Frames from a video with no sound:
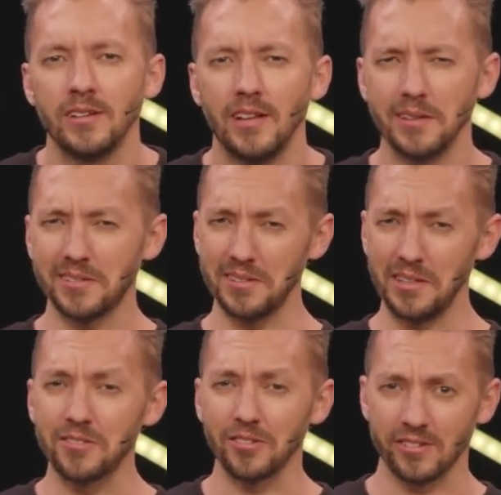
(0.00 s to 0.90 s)
Now, this is an
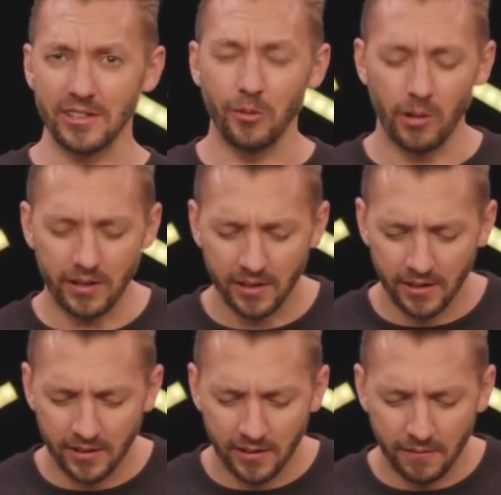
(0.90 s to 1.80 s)
interesting one,
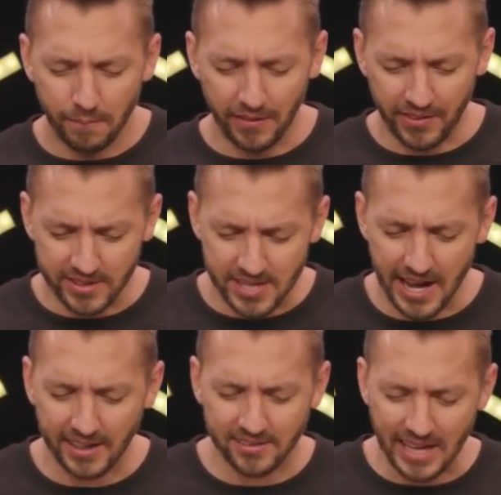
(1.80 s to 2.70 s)
but the
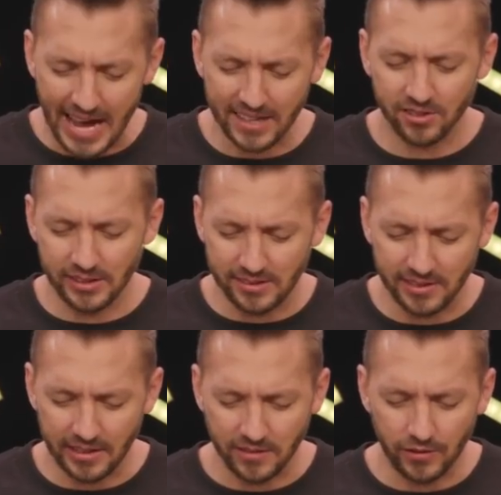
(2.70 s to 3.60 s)
text actually
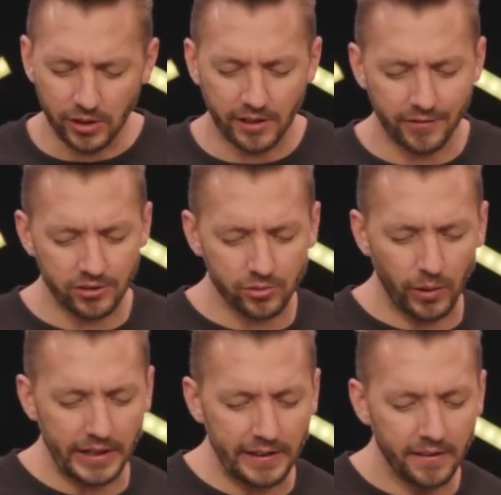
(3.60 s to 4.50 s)
says, if you look at verse
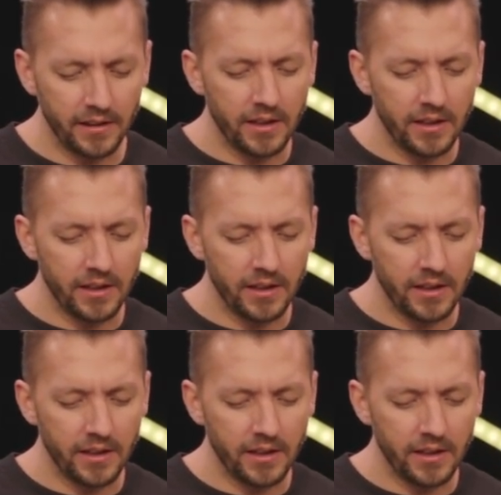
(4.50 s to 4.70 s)
twenty,